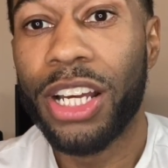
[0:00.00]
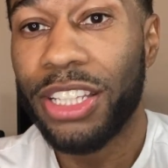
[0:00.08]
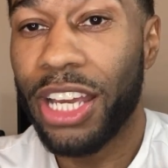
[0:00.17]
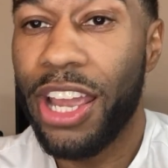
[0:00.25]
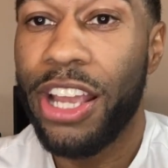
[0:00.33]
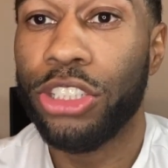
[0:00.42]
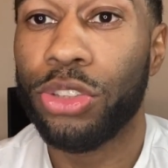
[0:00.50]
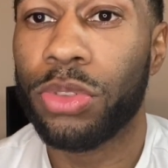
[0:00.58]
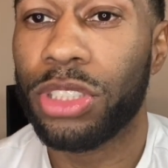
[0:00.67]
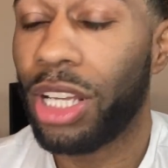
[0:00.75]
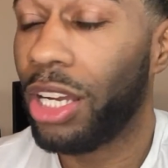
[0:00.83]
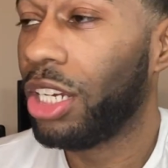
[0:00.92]
The angel
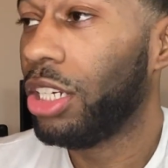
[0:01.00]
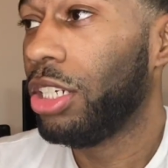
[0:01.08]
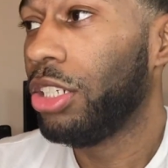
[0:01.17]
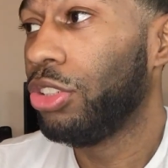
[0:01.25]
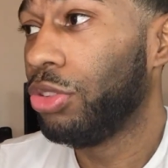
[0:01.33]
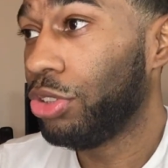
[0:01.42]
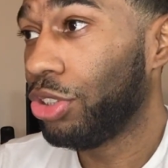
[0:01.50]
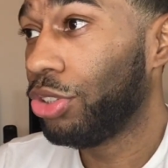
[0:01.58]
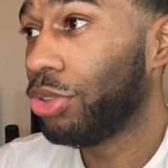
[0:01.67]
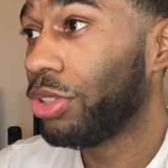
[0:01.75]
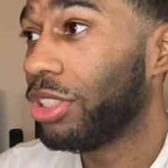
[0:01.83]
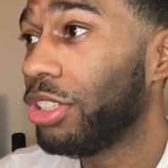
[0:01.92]
is like, you should
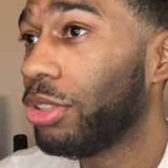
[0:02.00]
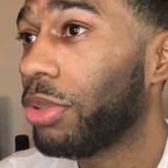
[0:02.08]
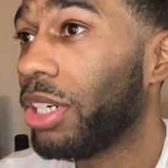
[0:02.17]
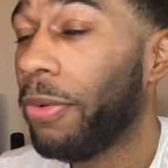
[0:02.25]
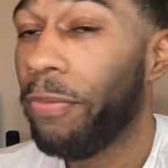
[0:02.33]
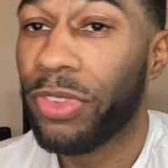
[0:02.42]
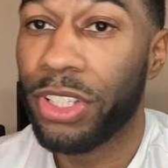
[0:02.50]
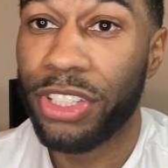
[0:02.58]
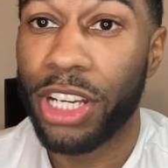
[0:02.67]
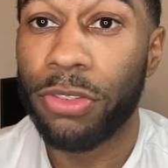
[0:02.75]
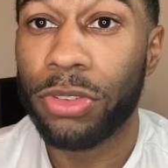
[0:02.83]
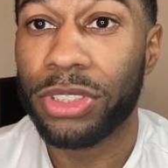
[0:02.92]
do it this way. The
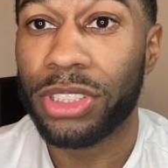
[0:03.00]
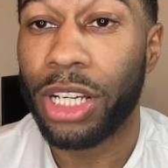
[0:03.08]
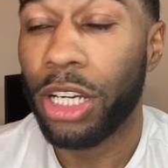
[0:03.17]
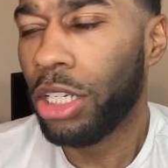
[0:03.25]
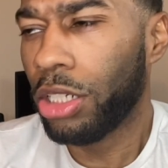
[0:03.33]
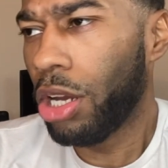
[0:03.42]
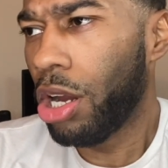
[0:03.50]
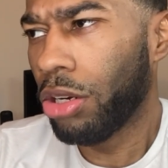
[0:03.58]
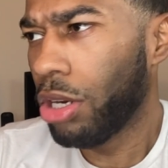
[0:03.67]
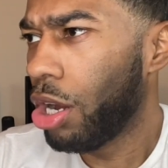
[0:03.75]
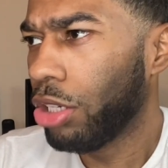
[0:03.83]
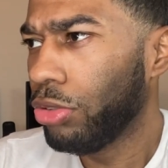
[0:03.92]
devil is like, no,
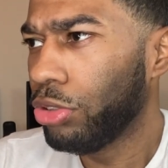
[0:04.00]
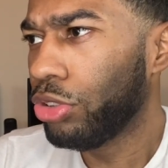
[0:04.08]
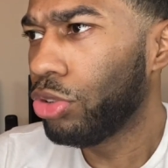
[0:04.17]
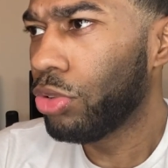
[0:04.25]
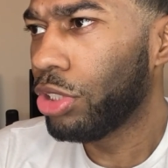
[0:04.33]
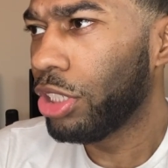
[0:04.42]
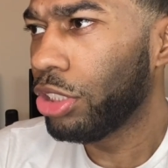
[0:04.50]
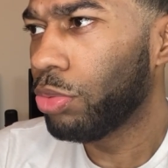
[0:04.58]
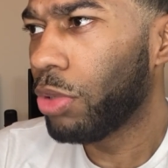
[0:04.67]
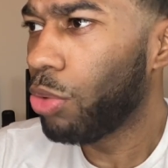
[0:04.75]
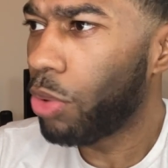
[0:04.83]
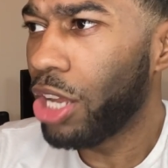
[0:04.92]
no, you should do it this
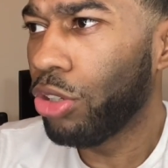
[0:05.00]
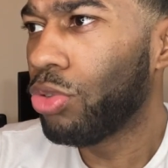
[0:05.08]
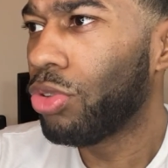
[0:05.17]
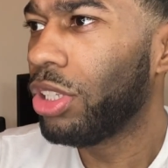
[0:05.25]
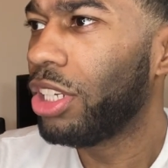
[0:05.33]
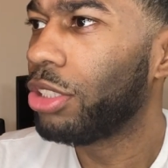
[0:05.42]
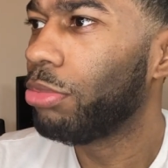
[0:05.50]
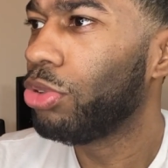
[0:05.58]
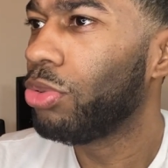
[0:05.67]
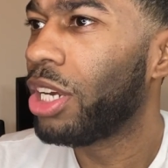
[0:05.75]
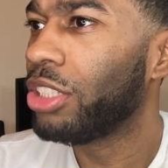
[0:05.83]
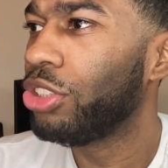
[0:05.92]
way. Why you gonna let them
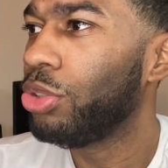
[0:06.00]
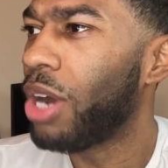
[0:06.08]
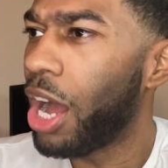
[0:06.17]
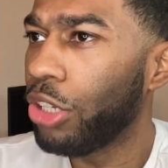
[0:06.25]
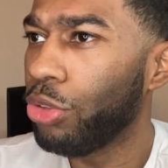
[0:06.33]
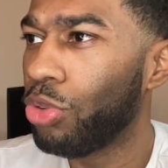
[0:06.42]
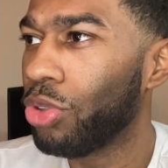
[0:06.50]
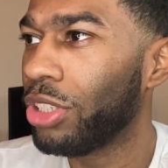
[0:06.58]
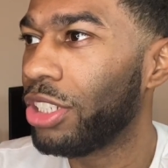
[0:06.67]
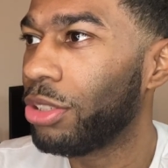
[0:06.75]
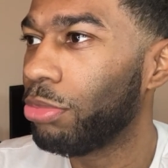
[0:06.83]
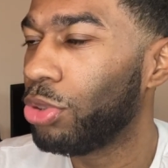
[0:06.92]
do that to you? How you gonna
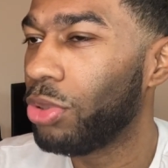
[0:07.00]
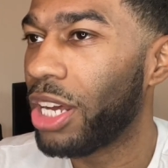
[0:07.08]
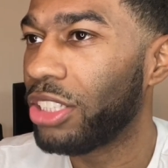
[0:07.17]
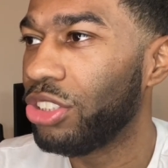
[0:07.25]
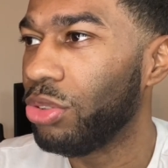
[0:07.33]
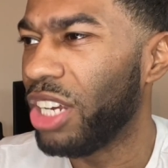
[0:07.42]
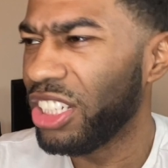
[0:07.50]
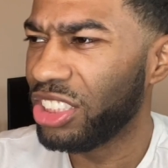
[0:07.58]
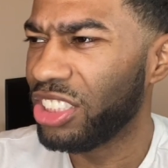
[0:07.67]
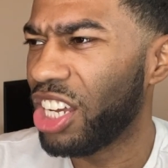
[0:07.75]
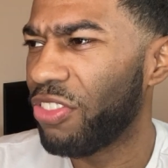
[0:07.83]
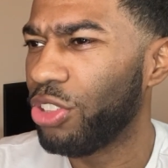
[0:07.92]
let them do that to you? They
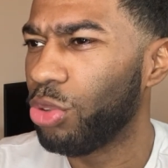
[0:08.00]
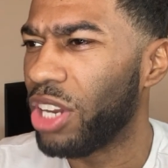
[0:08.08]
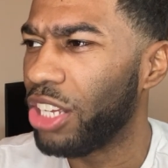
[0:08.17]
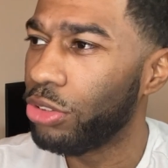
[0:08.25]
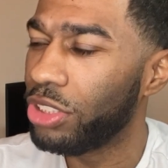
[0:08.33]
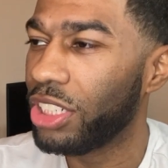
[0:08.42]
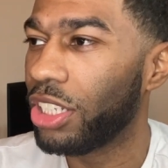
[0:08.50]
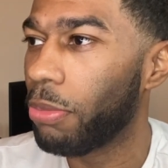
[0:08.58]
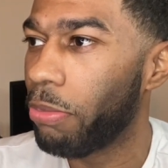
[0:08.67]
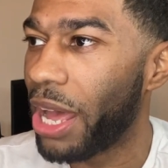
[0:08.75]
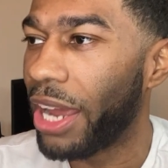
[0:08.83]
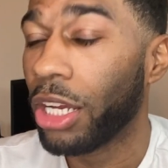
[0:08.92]
should never do that. You should get them
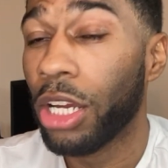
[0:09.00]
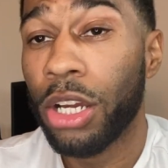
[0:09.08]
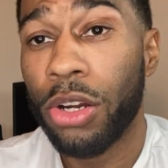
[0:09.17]
back.